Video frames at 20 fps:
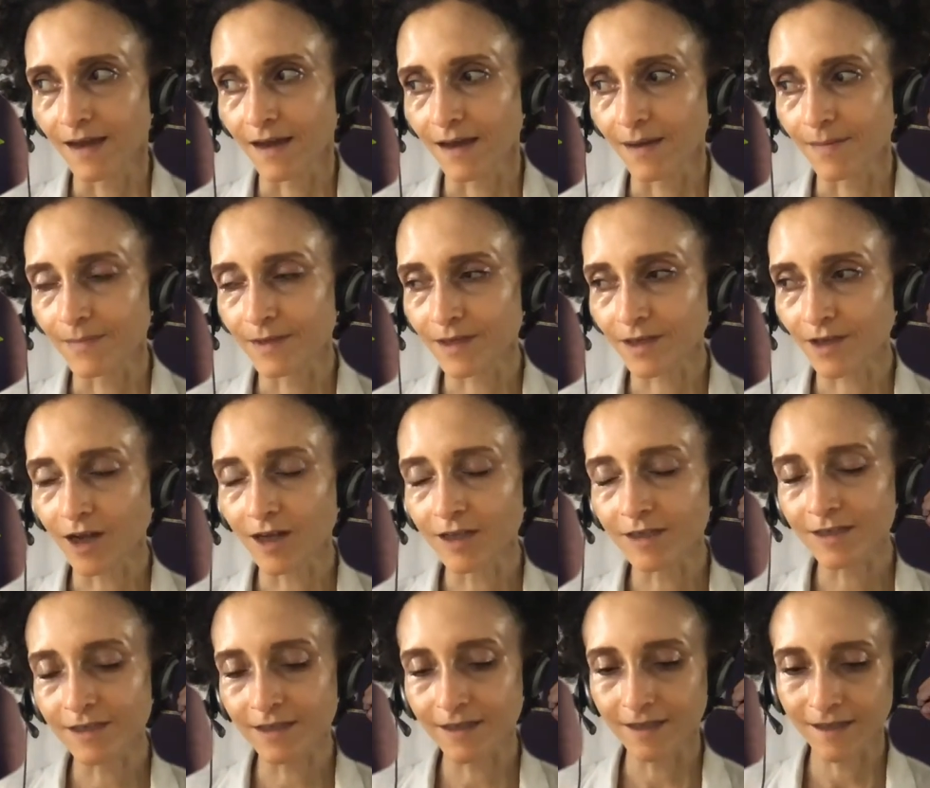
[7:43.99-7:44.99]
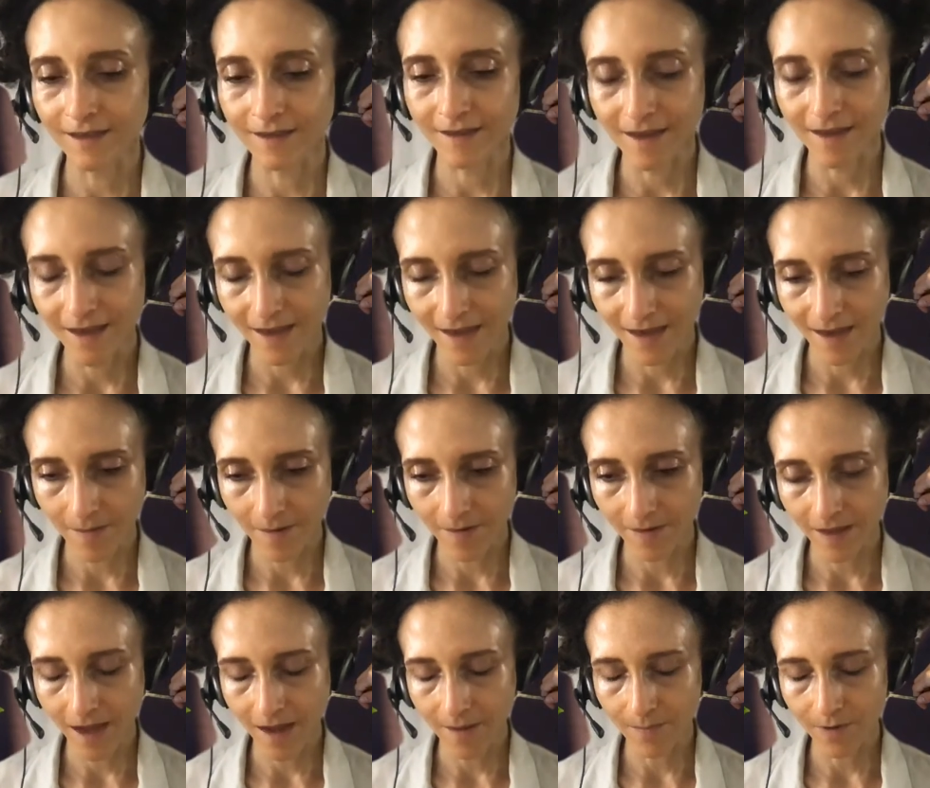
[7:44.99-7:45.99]
I'm constantly thinking about
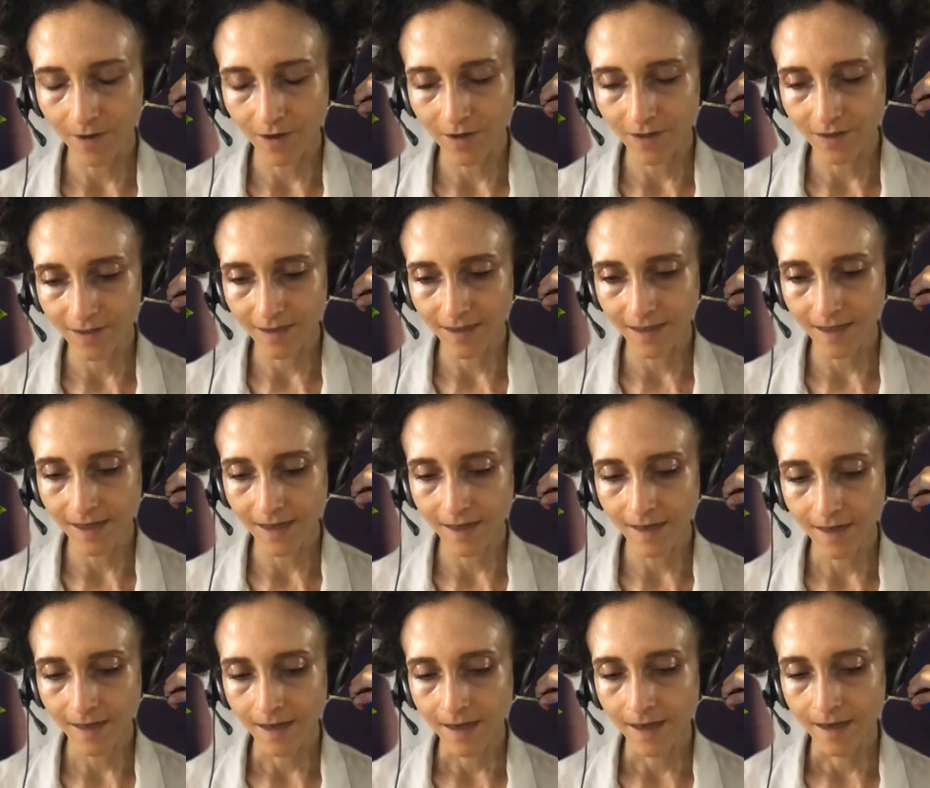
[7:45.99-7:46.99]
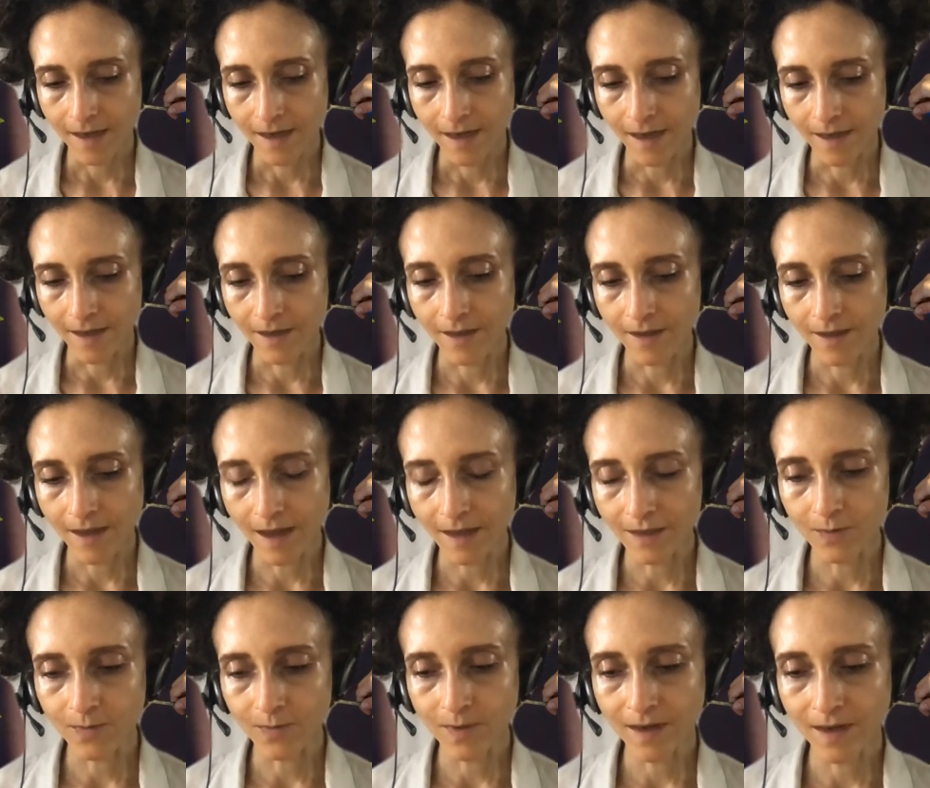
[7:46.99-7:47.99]
that person, and
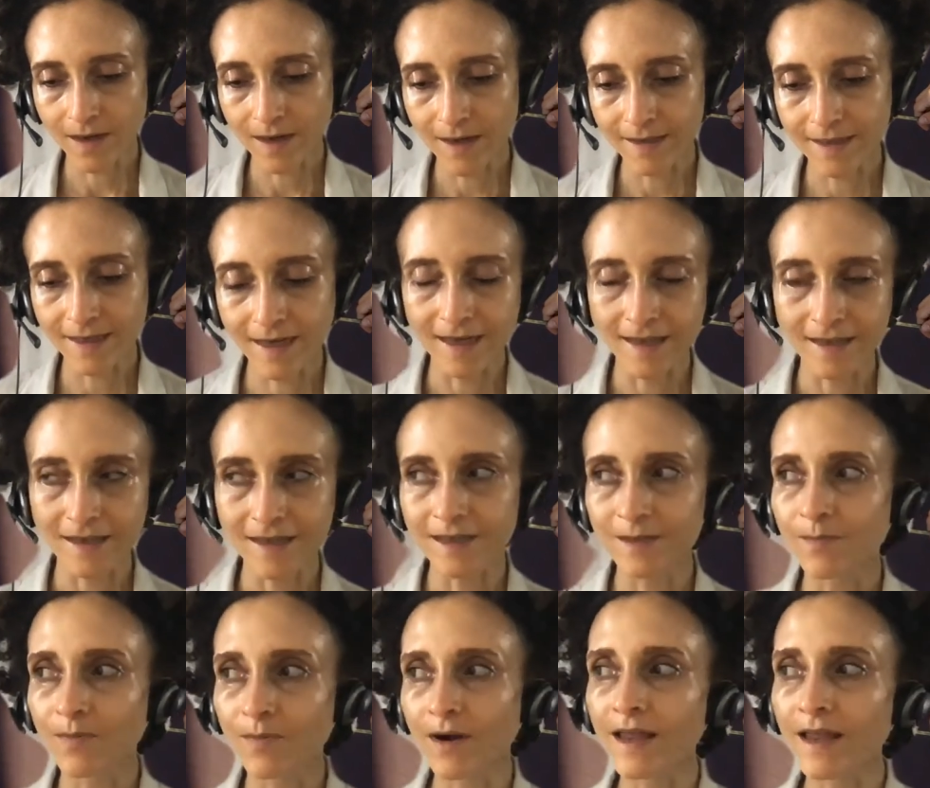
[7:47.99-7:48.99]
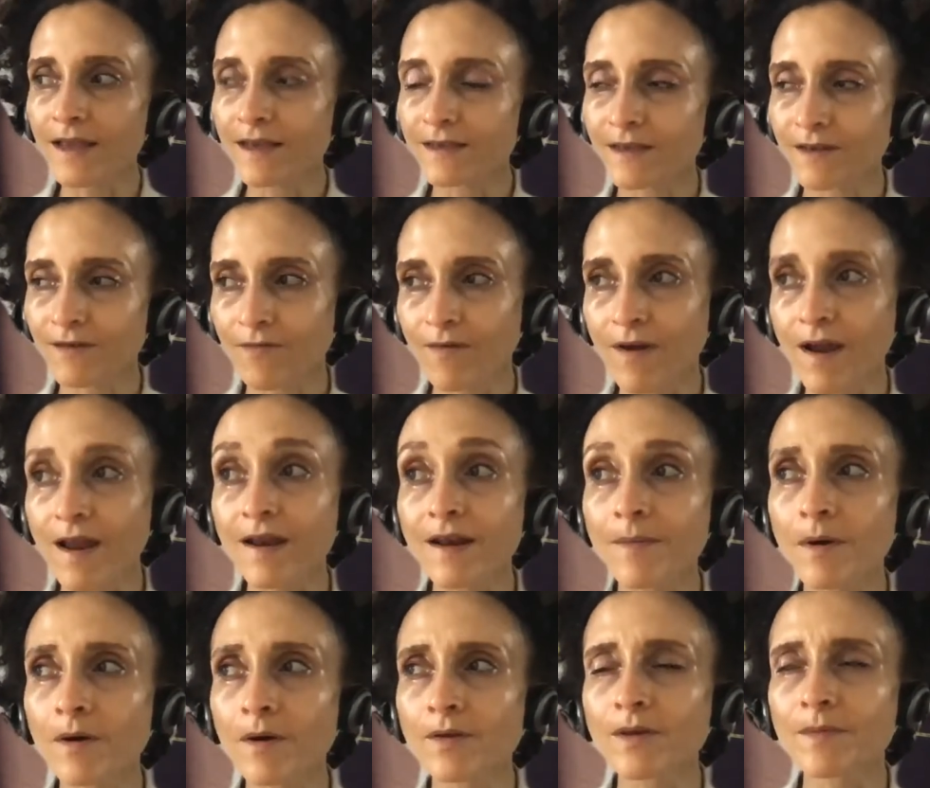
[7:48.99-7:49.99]
that's where I take these breaks and write
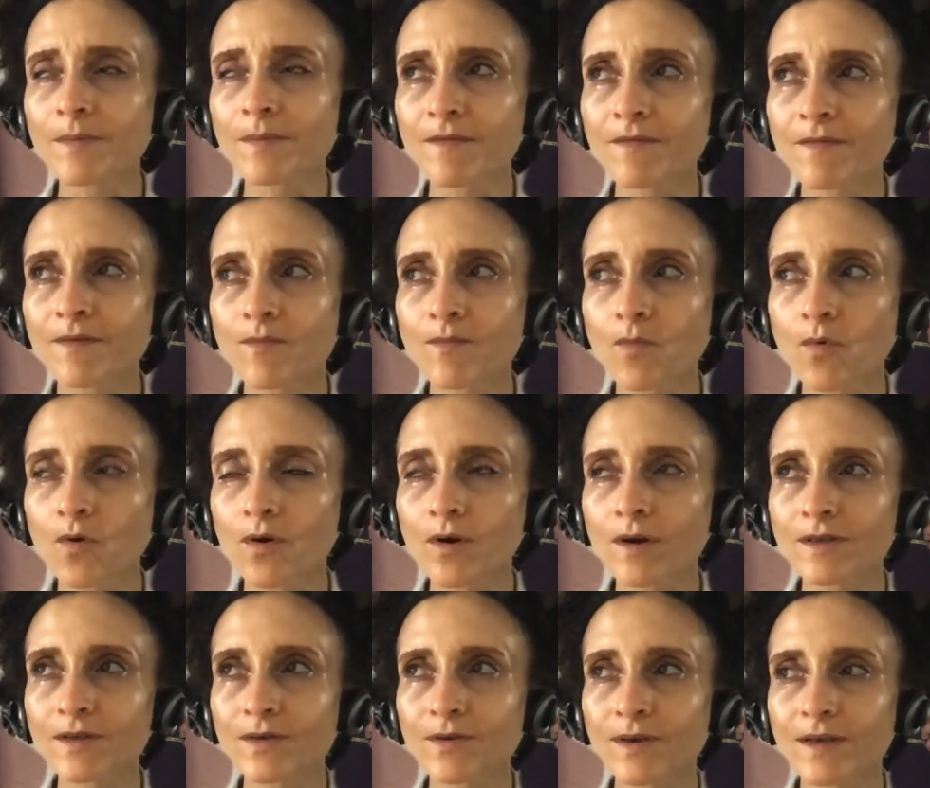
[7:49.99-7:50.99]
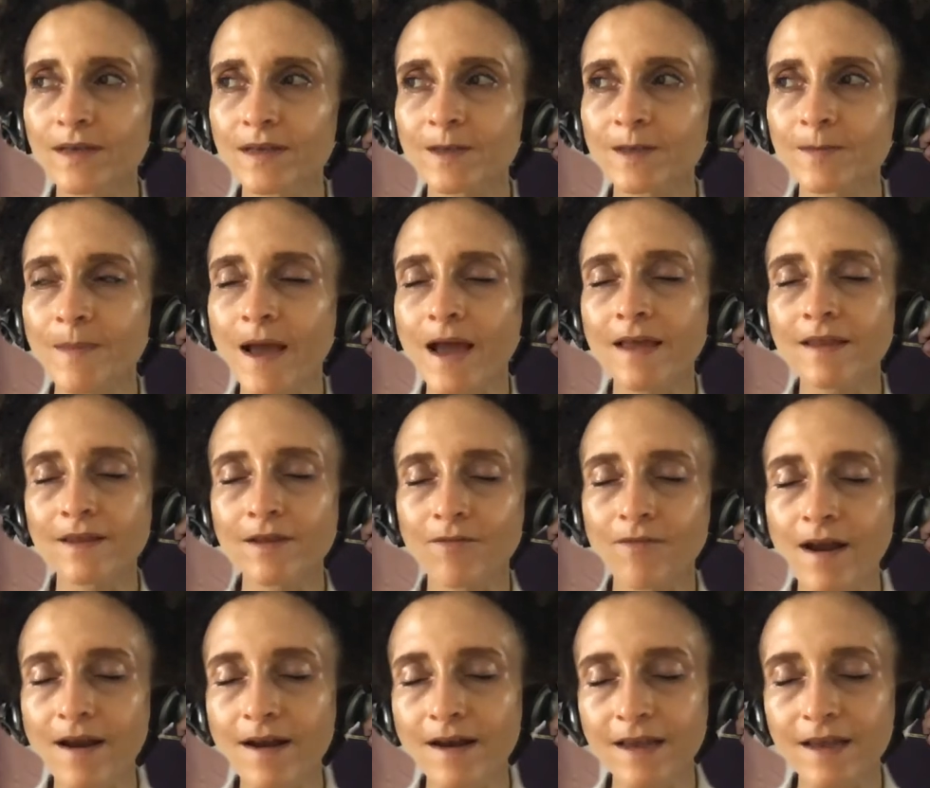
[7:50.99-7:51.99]
about them even more, so expand the
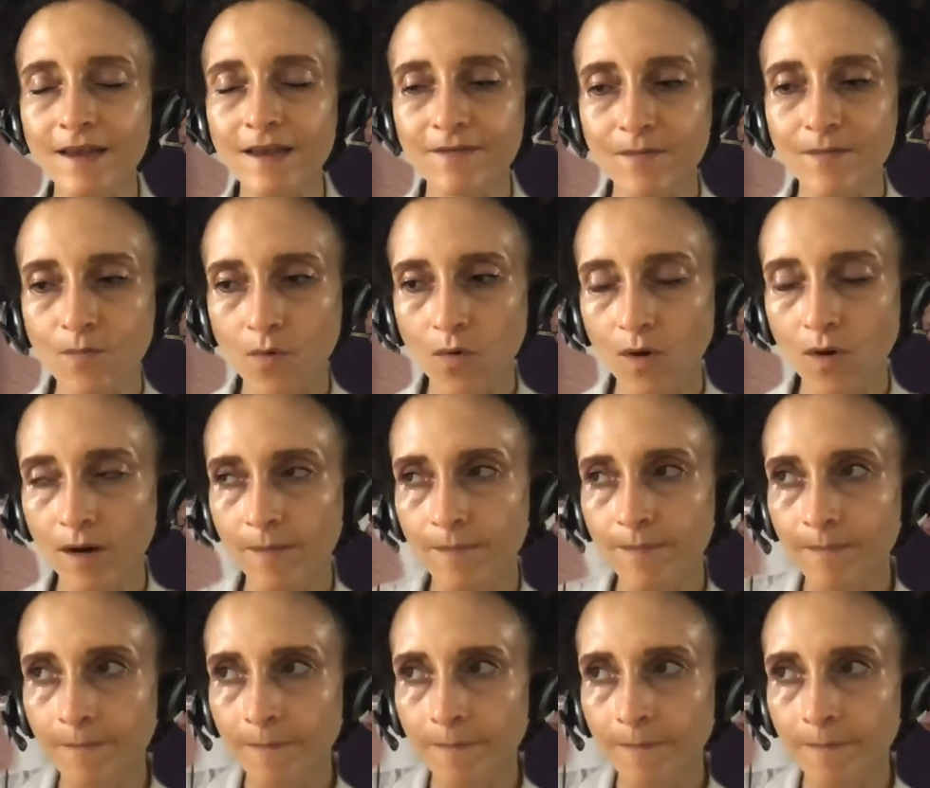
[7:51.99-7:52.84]
writing even more.